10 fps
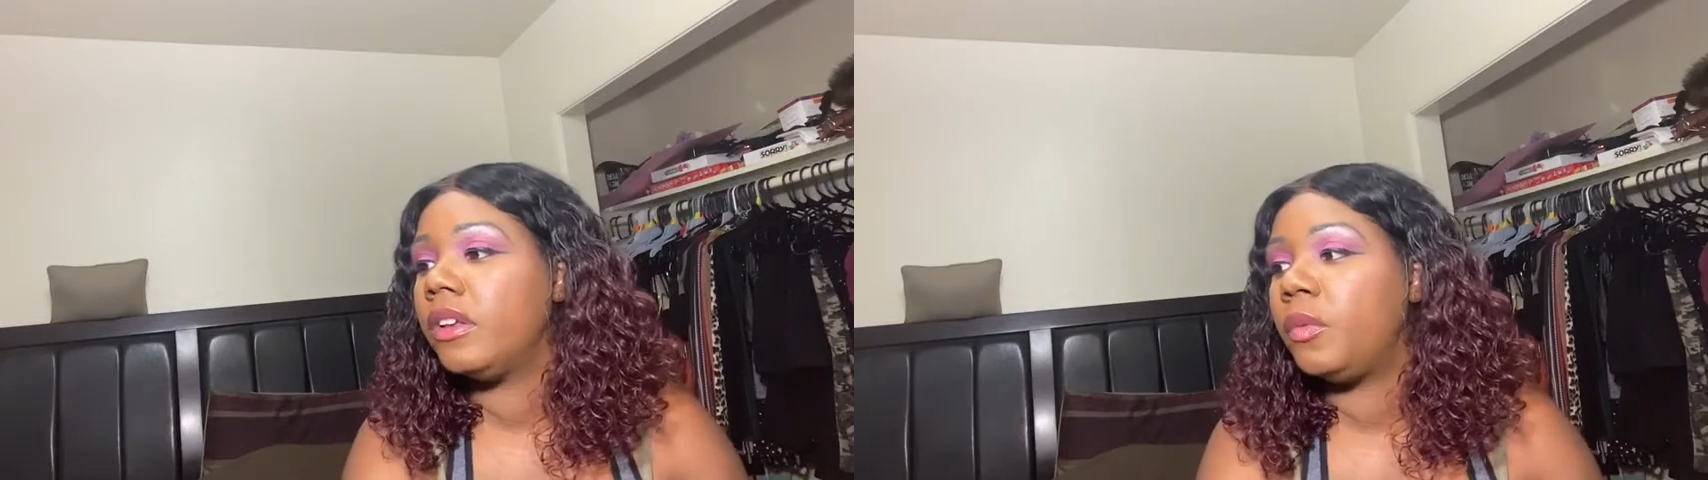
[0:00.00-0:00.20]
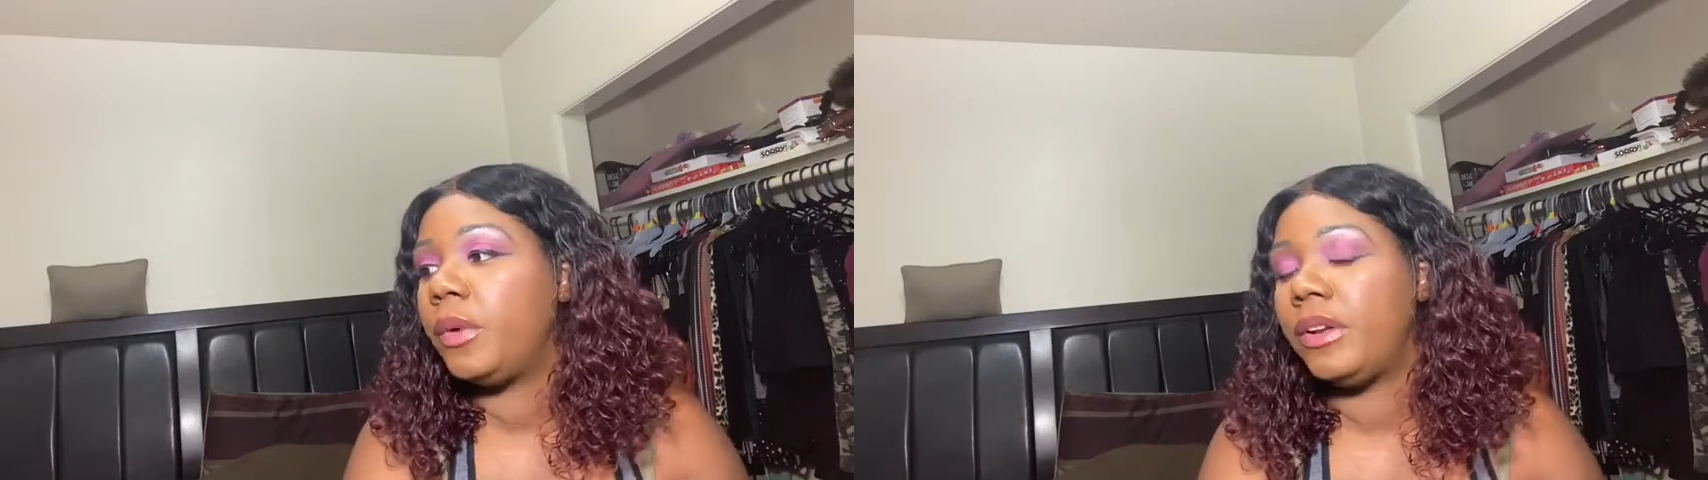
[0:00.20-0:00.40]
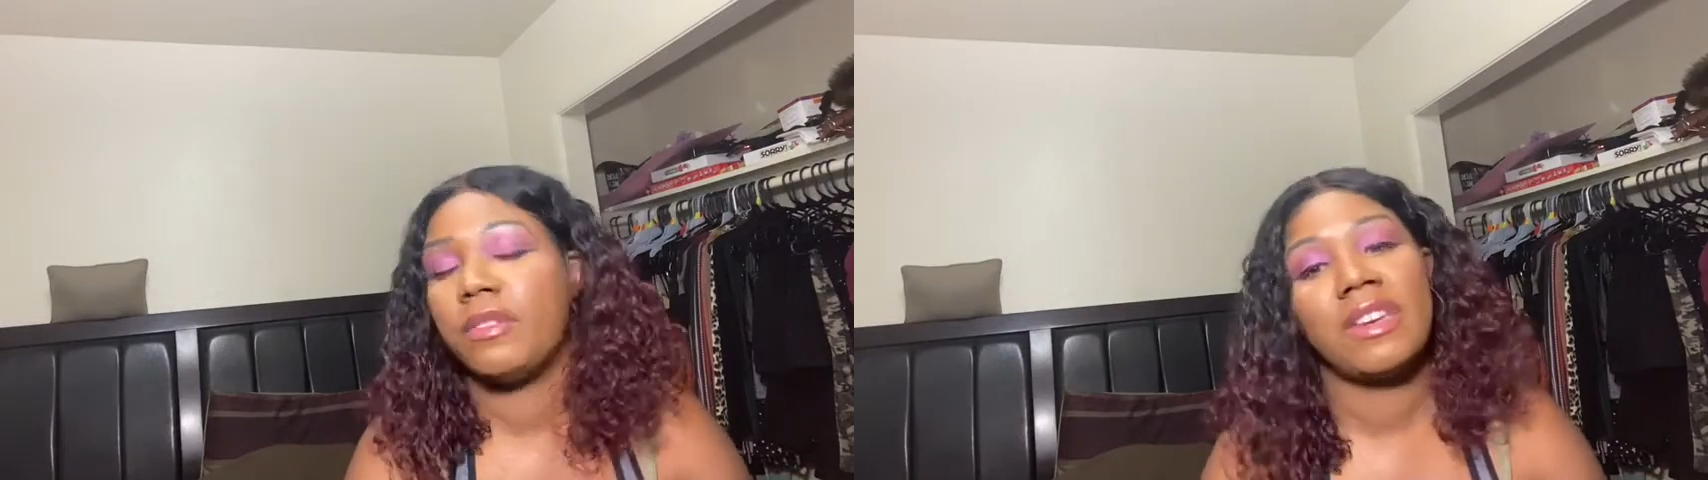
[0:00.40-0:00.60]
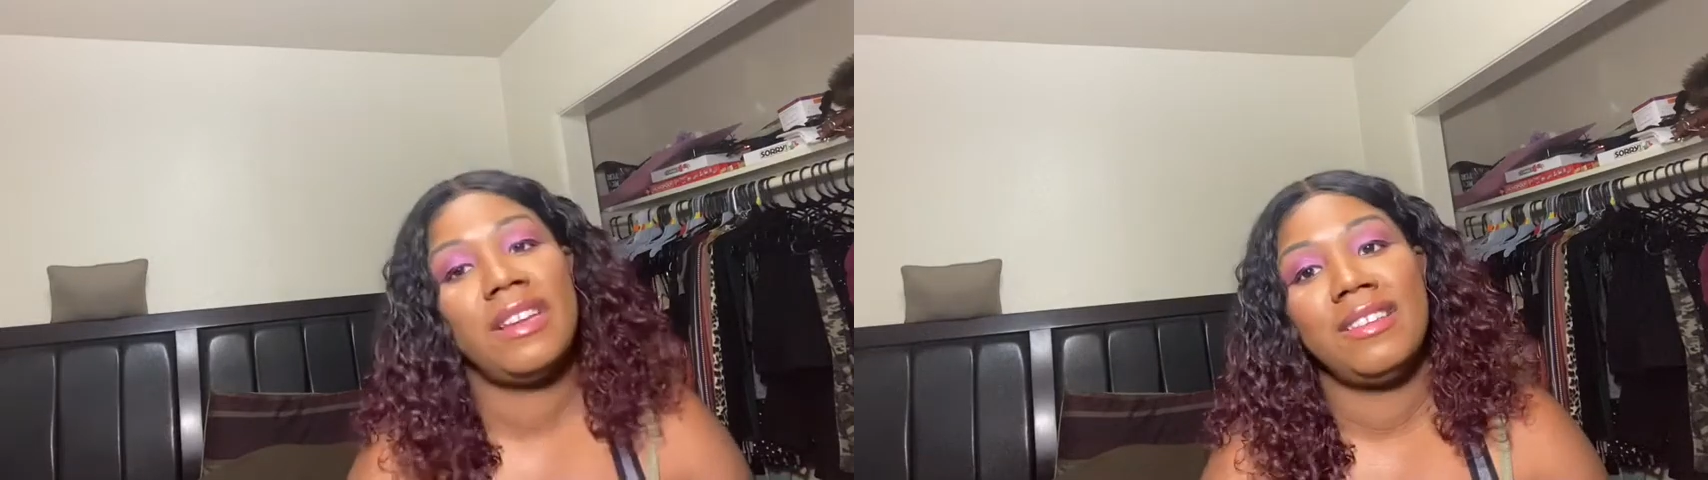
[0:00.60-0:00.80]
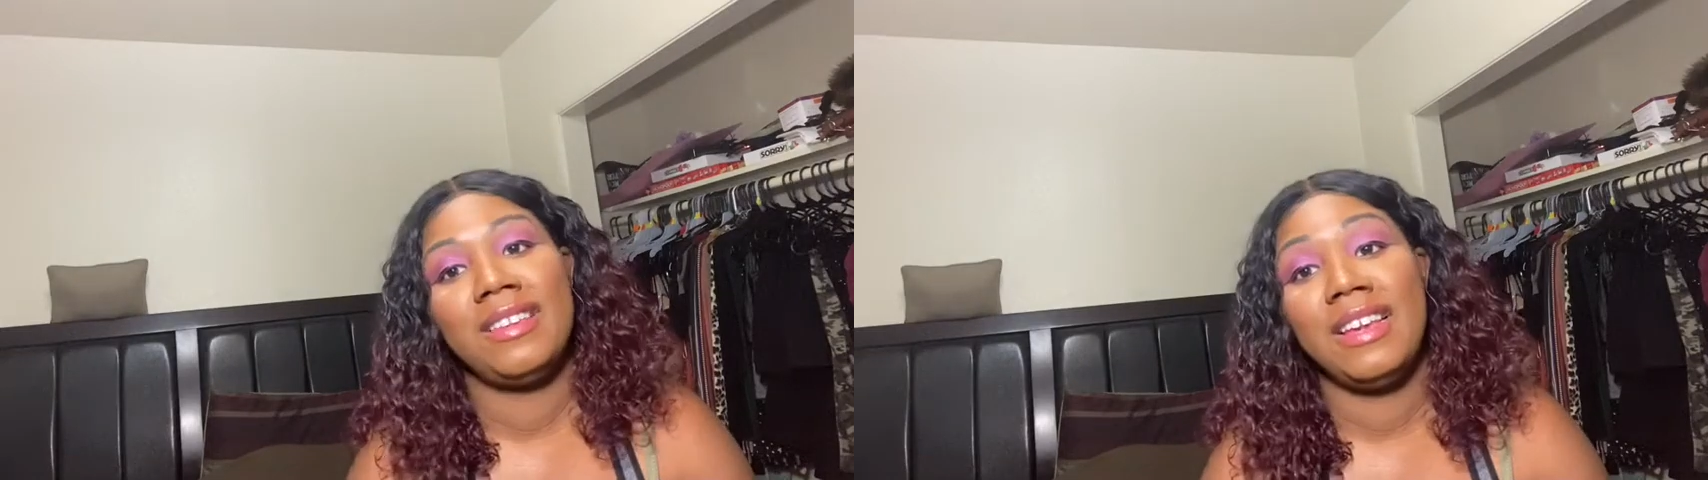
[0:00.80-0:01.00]
What else can I
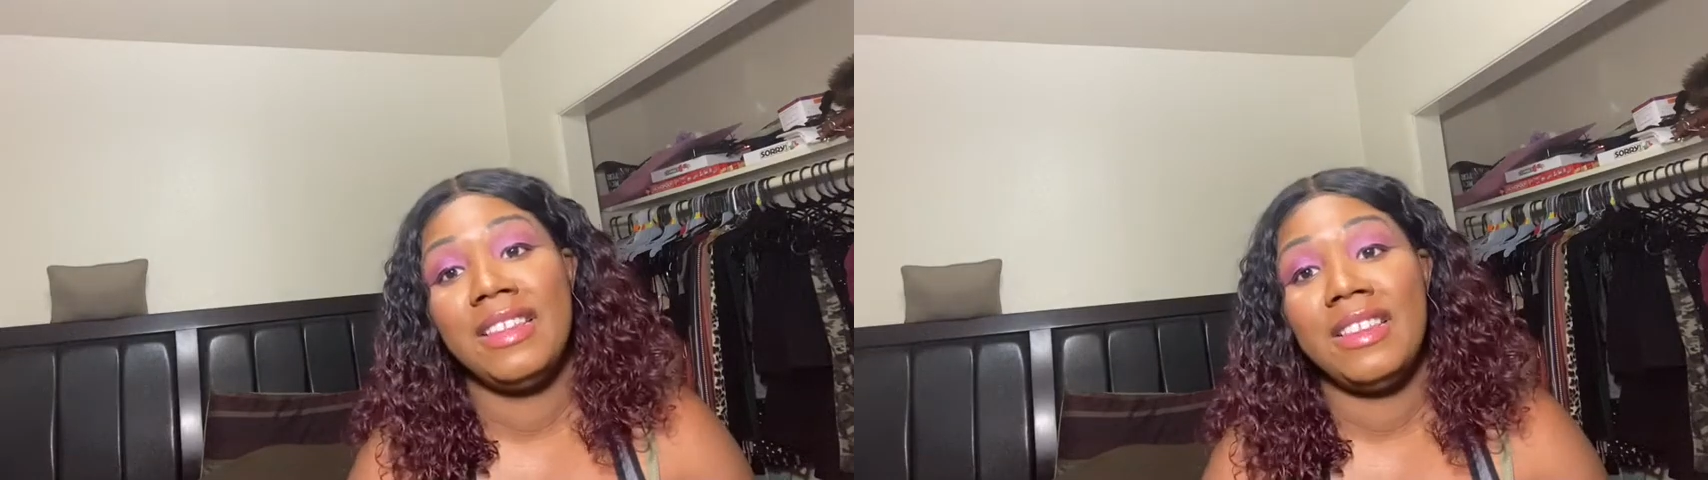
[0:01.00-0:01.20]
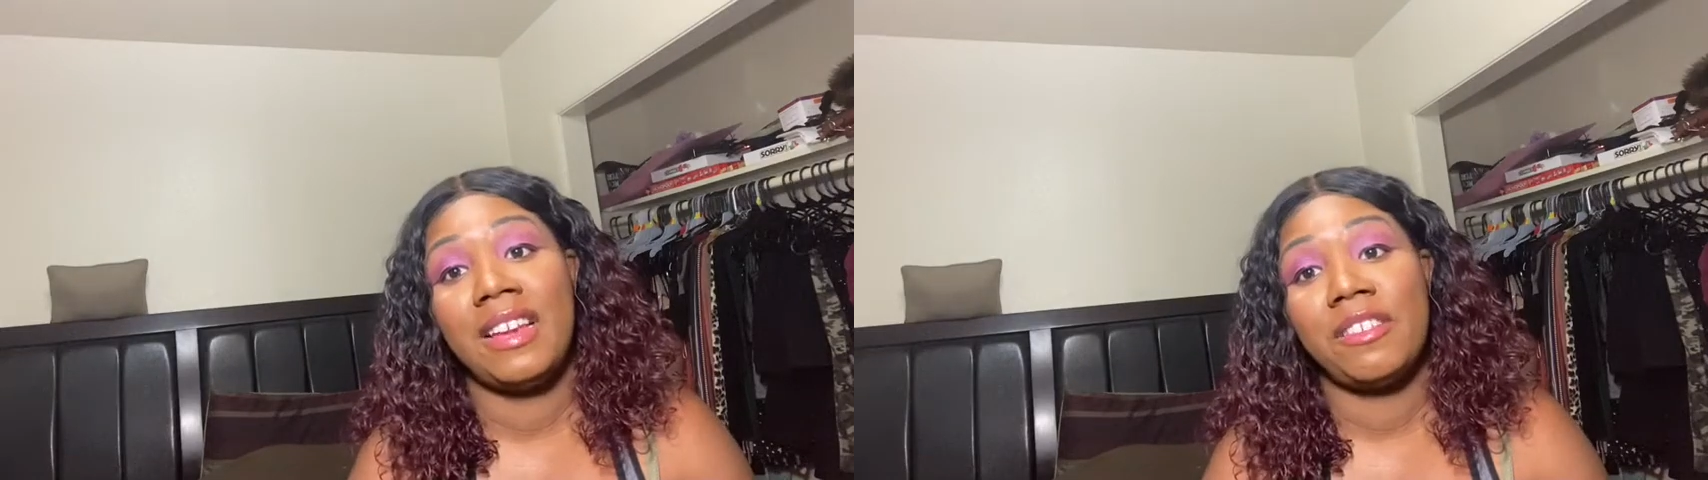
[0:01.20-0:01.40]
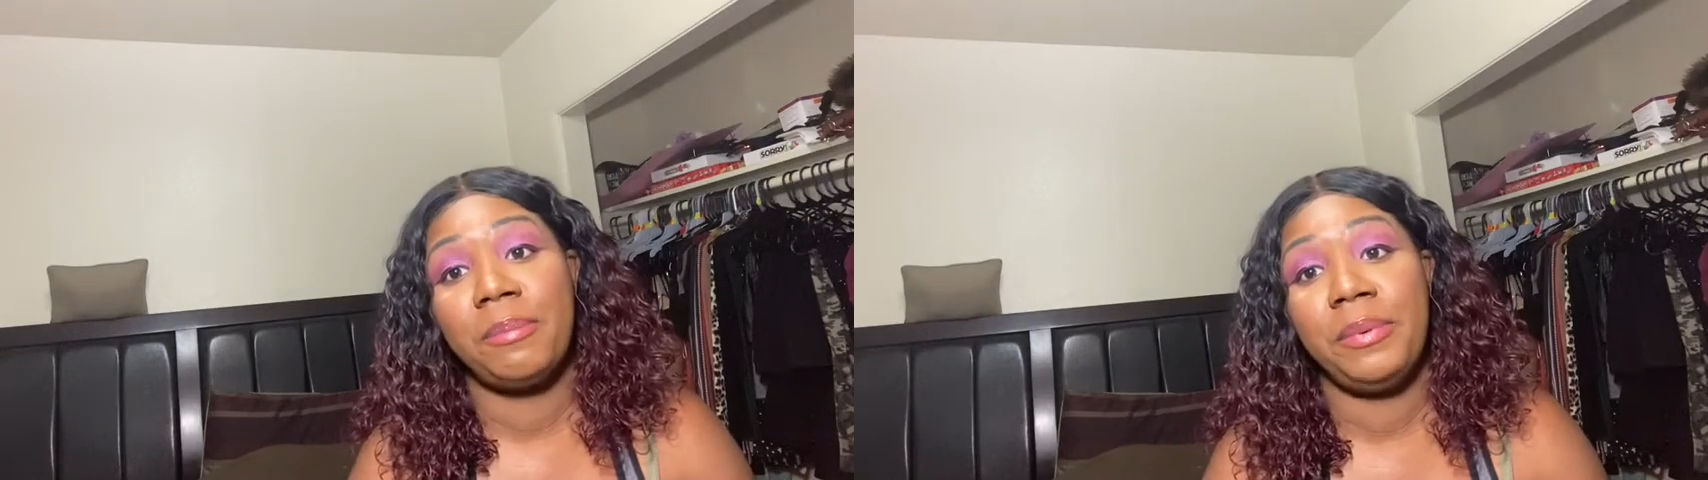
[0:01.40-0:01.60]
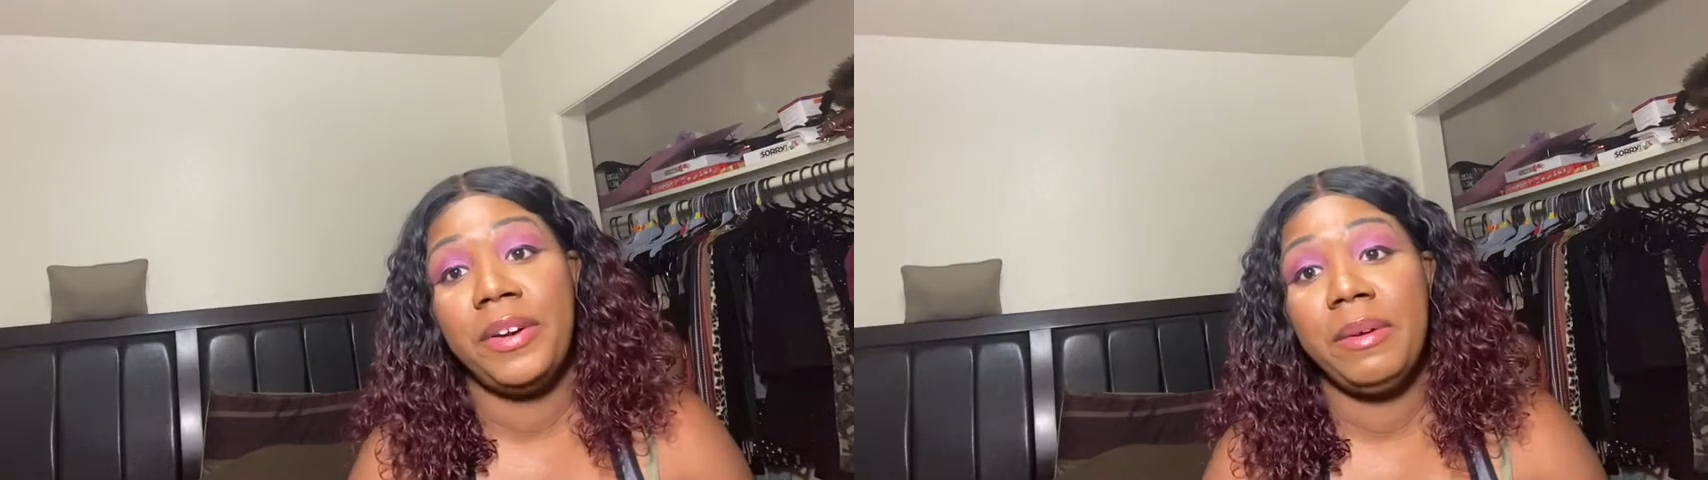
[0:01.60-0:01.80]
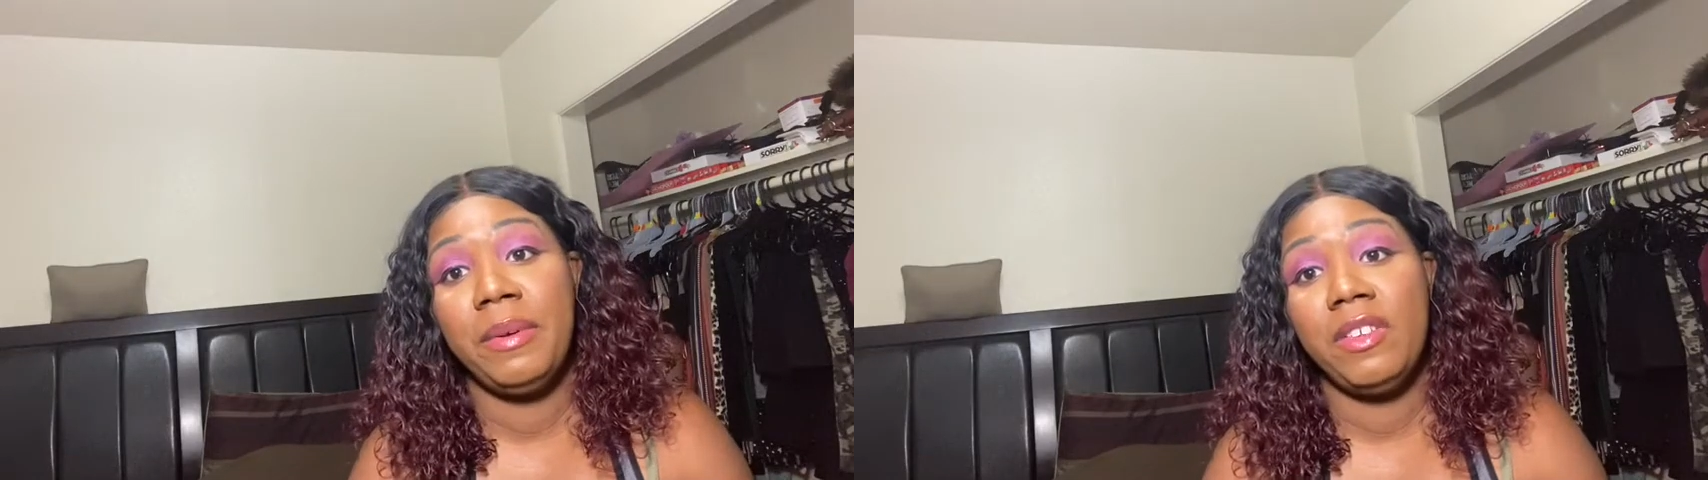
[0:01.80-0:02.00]
say? That's pretty
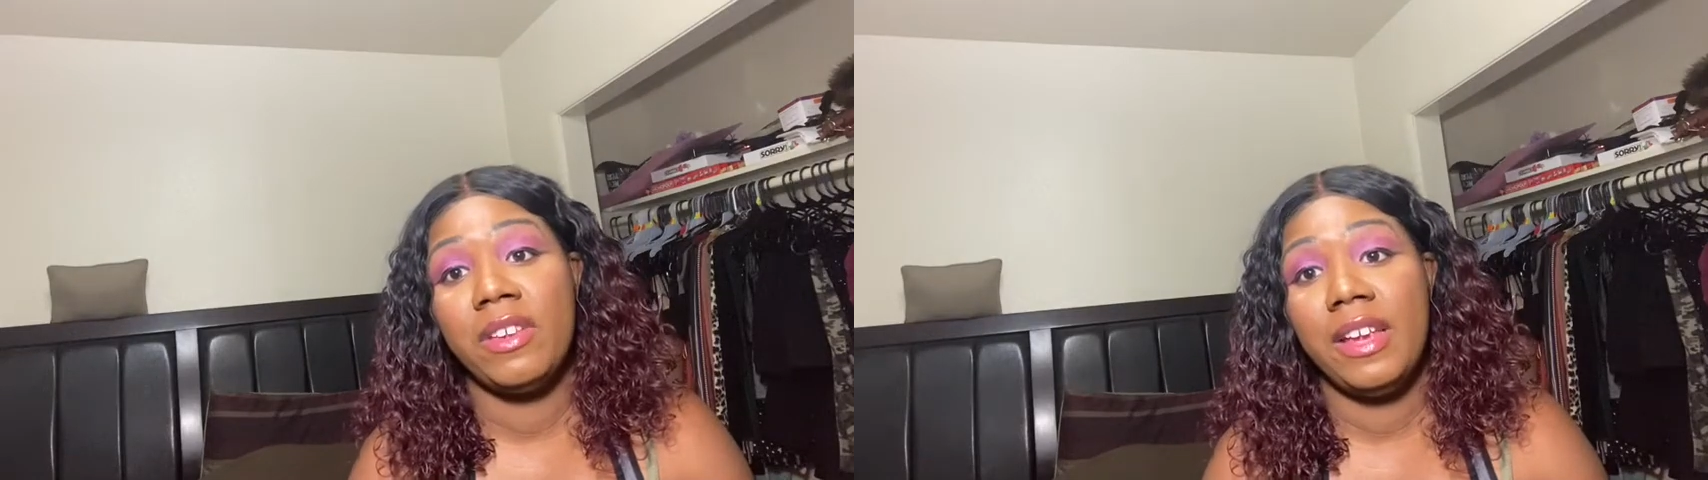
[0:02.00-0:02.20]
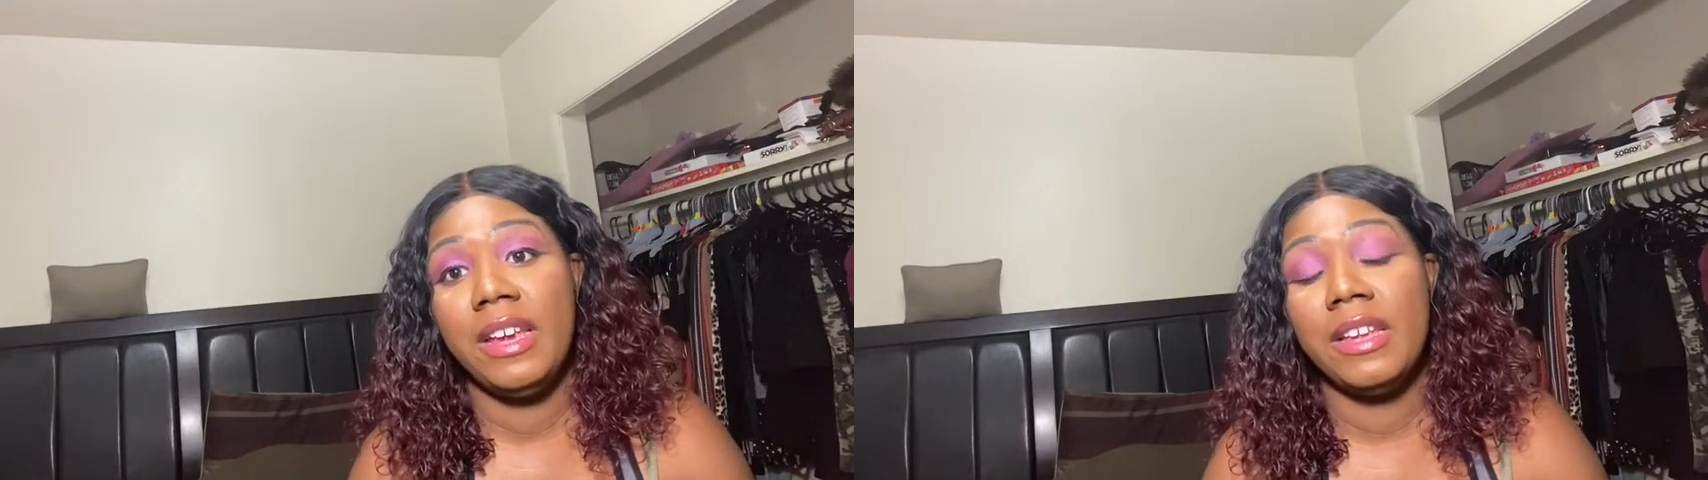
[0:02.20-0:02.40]
much it.